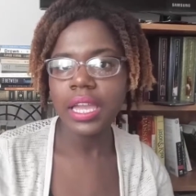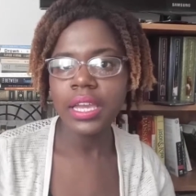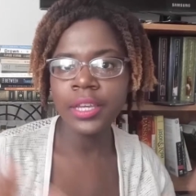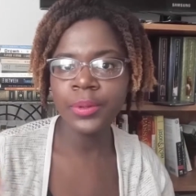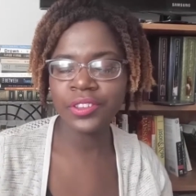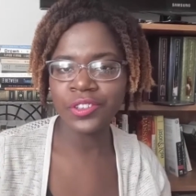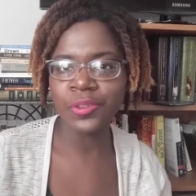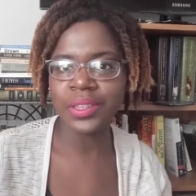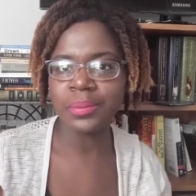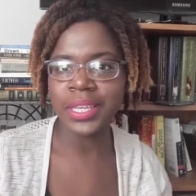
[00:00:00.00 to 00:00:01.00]
Able to
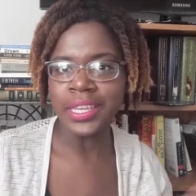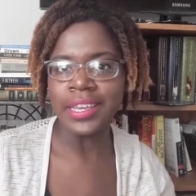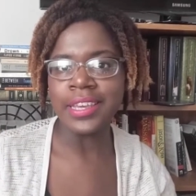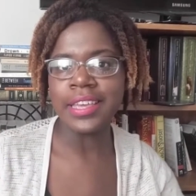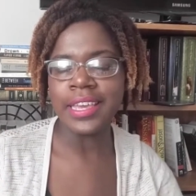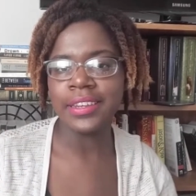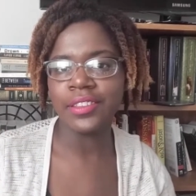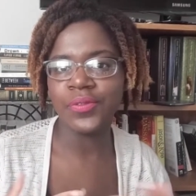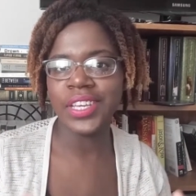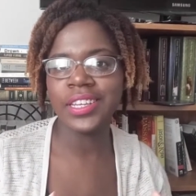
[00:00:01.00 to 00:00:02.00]
with Mickey and it's
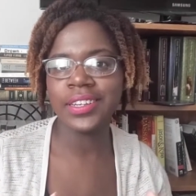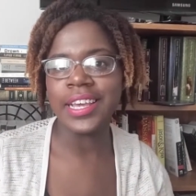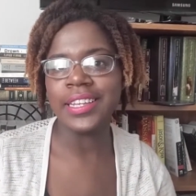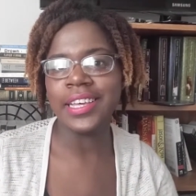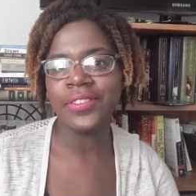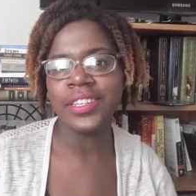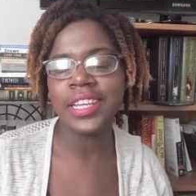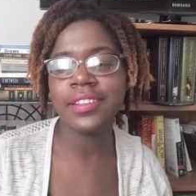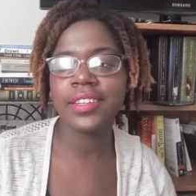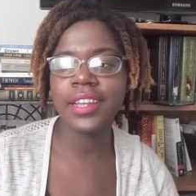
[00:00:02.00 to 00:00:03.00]
Vita Day 11
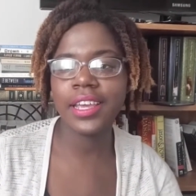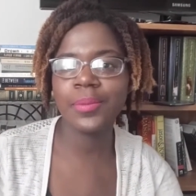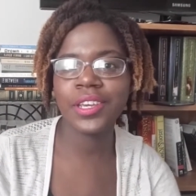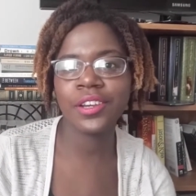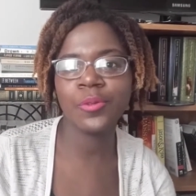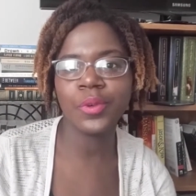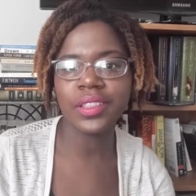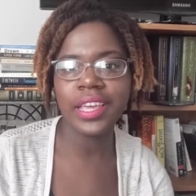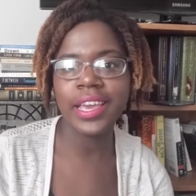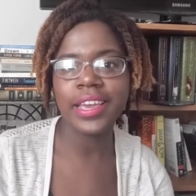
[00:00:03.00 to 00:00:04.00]
and today I'm here with
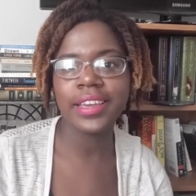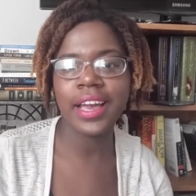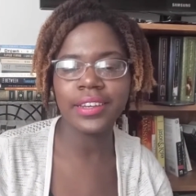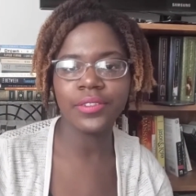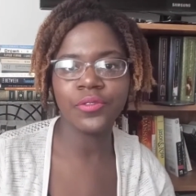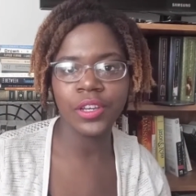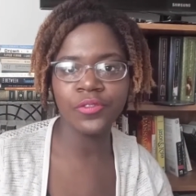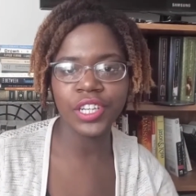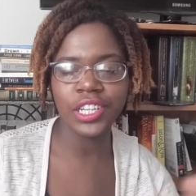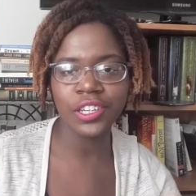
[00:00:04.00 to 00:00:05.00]
a kind of fun
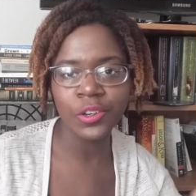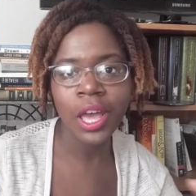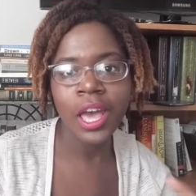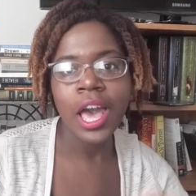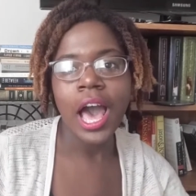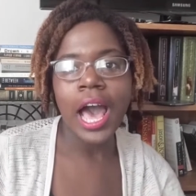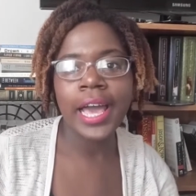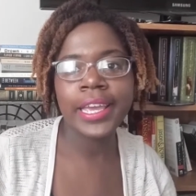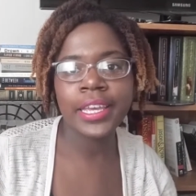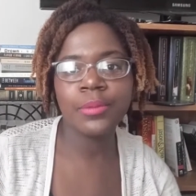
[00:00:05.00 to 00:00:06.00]
video.
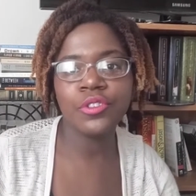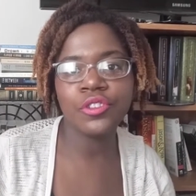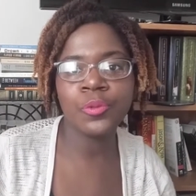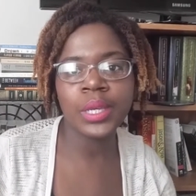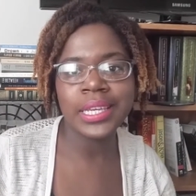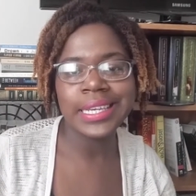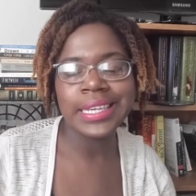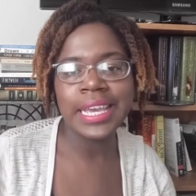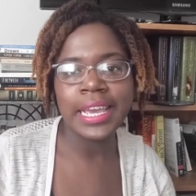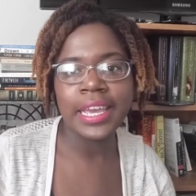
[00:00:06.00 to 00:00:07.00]
I am doing
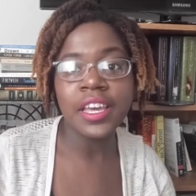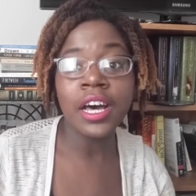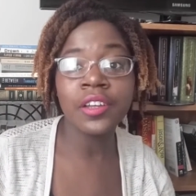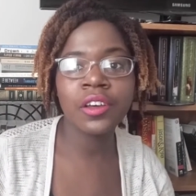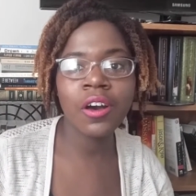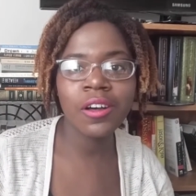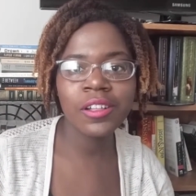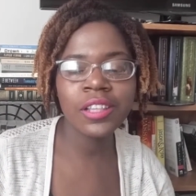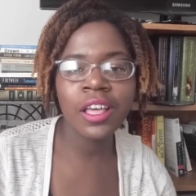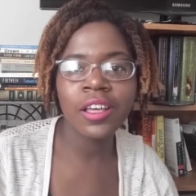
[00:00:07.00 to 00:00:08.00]
a
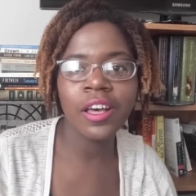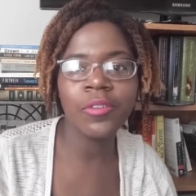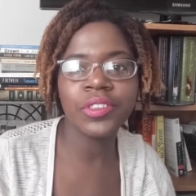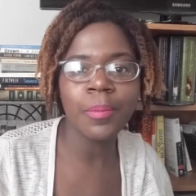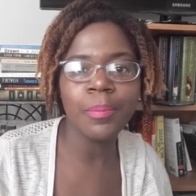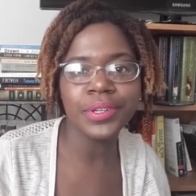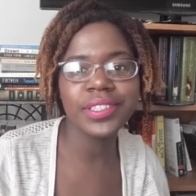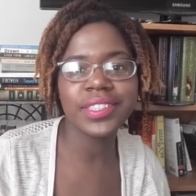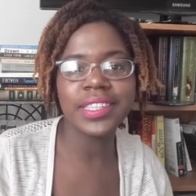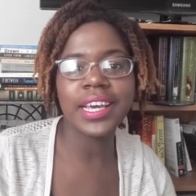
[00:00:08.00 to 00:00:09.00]
unhaul of some books
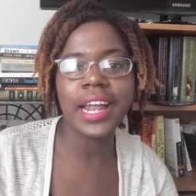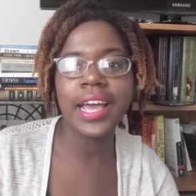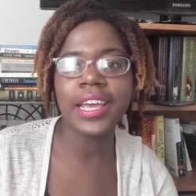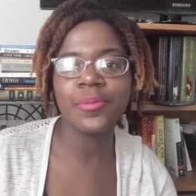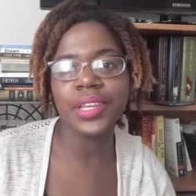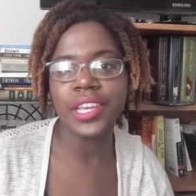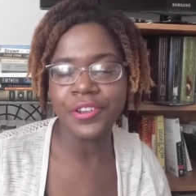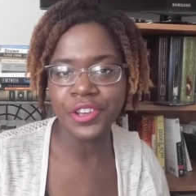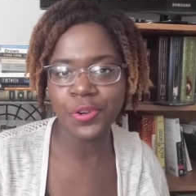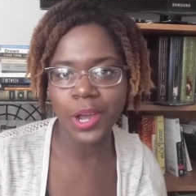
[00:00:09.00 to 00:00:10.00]
that I have been
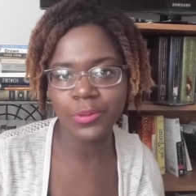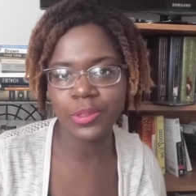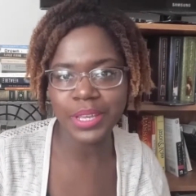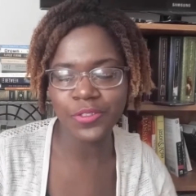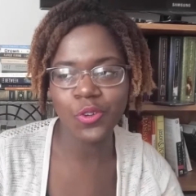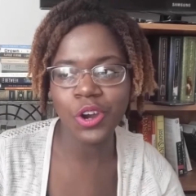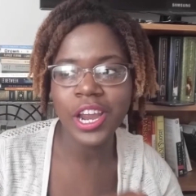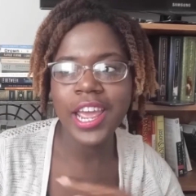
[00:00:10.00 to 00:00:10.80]
carrying around with me for